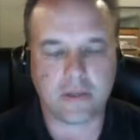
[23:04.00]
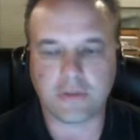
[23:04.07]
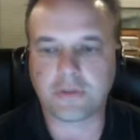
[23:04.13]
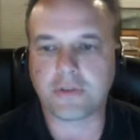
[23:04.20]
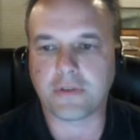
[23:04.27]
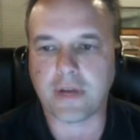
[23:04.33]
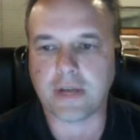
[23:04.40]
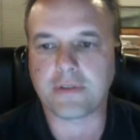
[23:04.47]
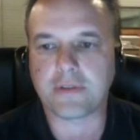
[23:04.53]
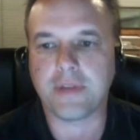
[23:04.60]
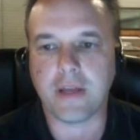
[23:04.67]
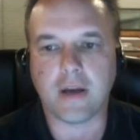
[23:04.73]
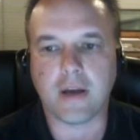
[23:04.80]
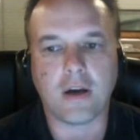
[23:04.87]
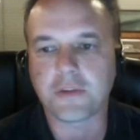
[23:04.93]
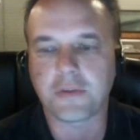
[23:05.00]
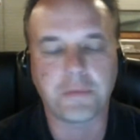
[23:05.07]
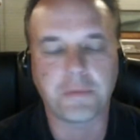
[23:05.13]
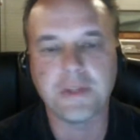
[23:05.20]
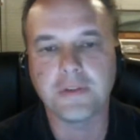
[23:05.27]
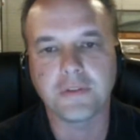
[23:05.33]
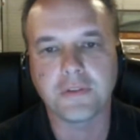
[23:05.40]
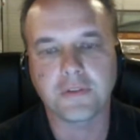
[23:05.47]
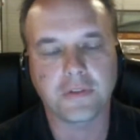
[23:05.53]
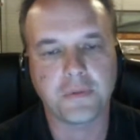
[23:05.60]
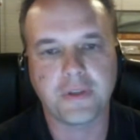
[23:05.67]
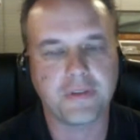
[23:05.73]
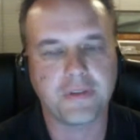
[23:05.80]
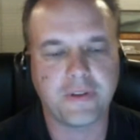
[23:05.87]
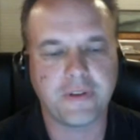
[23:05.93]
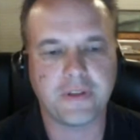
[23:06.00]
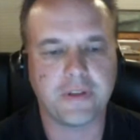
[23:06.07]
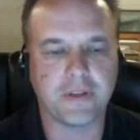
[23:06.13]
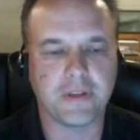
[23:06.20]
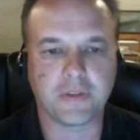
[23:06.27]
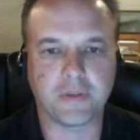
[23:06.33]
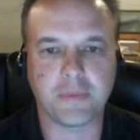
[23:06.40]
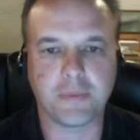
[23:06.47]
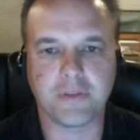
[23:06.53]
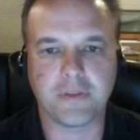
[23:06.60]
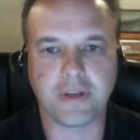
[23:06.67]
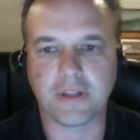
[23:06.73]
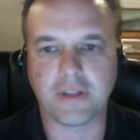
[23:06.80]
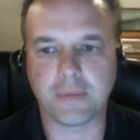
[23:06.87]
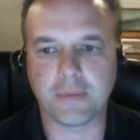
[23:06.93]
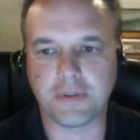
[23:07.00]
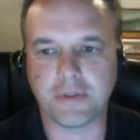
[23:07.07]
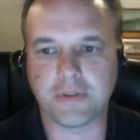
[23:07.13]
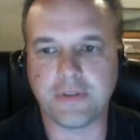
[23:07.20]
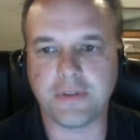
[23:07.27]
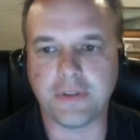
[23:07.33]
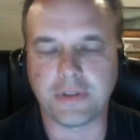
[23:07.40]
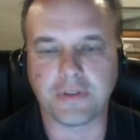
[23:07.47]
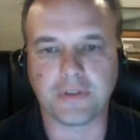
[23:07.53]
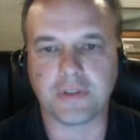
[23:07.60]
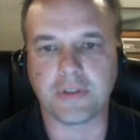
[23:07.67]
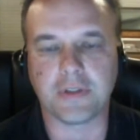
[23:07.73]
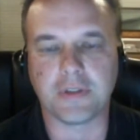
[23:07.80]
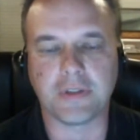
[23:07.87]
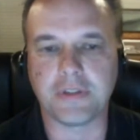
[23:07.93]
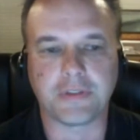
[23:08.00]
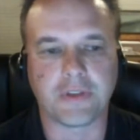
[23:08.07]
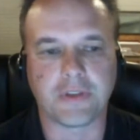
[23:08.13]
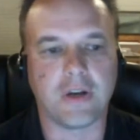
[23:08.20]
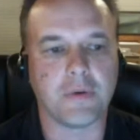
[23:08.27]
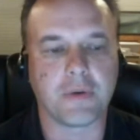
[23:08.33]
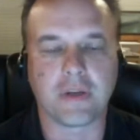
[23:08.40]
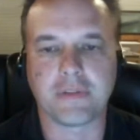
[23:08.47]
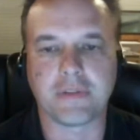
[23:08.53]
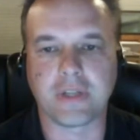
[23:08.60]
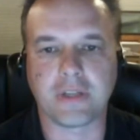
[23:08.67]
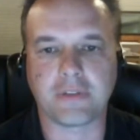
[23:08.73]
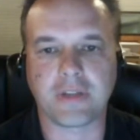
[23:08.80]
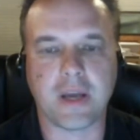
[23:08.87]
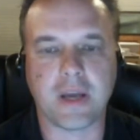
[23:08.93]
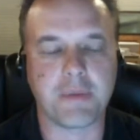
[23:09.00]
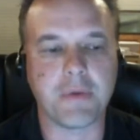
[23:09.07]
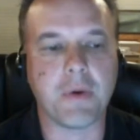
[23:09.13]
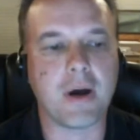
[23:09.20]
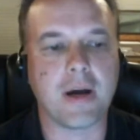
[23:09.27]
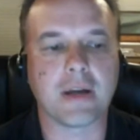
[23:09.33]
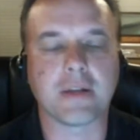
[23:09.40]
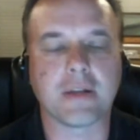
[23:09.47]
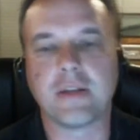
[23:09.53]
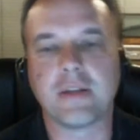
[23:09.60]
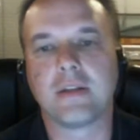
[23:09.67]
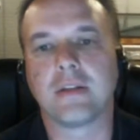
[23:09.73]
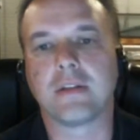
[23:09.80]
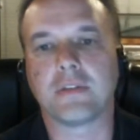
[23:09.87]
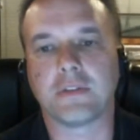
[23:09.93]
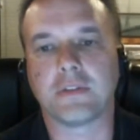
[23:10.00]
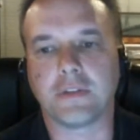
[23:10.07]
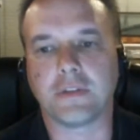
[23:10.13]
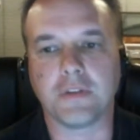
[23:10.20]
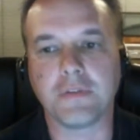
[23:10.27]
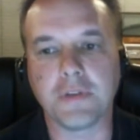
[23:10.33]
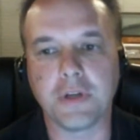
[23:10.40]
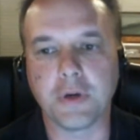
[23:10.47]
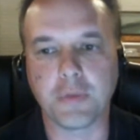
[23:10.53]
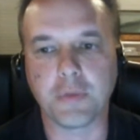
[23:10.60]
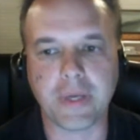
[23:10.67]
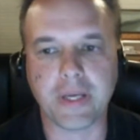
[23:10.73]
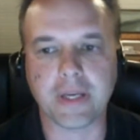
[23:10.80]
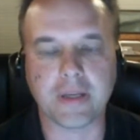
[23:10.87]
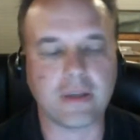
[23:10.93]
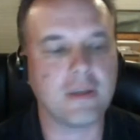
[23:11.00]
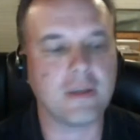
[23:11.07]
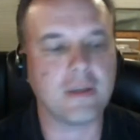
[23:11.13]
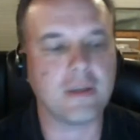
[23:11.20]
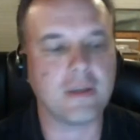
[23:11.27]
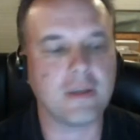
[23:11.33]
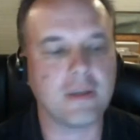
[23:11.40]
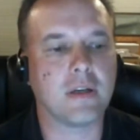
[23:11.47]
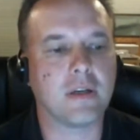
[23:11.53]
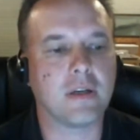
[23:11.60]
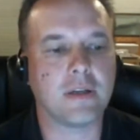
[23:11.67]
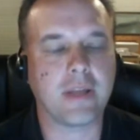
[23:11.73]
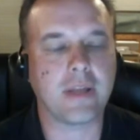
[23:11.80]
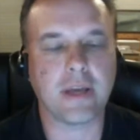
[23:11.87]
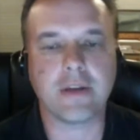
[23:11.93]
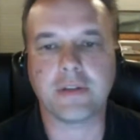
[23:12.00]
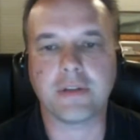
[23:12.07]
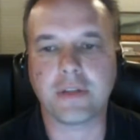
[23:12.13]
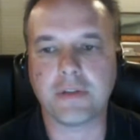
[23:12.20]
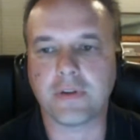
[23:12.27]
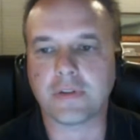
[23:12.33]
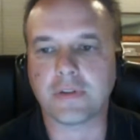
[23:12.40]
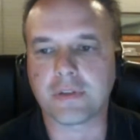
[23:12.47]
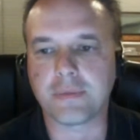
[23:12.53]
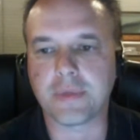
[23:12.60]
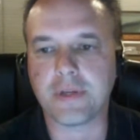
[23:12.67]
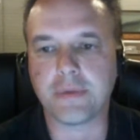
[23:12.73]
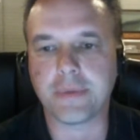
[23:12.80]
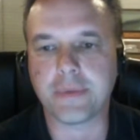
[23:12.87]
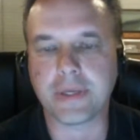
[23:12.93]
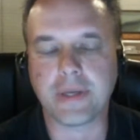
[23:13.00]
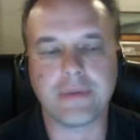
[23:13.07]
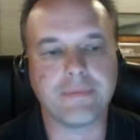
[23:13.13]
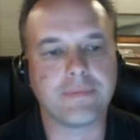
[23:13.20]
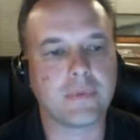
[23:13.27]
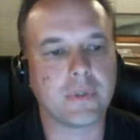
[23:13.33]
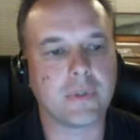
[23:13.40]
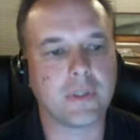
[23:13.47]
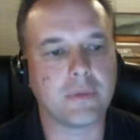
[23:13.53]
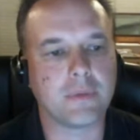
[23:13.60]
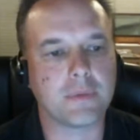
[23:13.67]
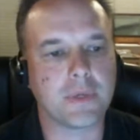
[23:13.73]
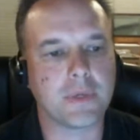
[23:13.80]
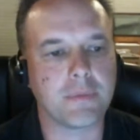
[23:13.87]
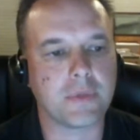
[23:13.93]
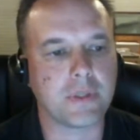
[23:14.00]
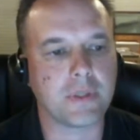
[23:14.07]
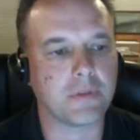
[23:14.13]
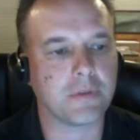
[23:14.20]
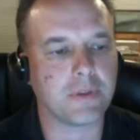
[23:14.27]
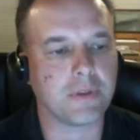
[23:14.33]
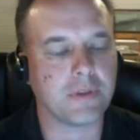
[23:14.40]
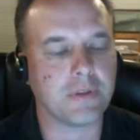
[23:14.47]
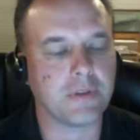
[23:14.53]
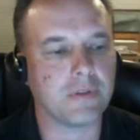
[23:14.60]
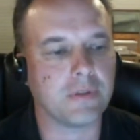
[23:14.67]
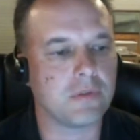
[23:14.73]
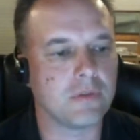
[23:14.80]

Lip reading: correct. Yeah, all the spins will still be available. You can still install whatever desktop you want. It's just if you don't pick, your default's going to be GNOME again come the next release.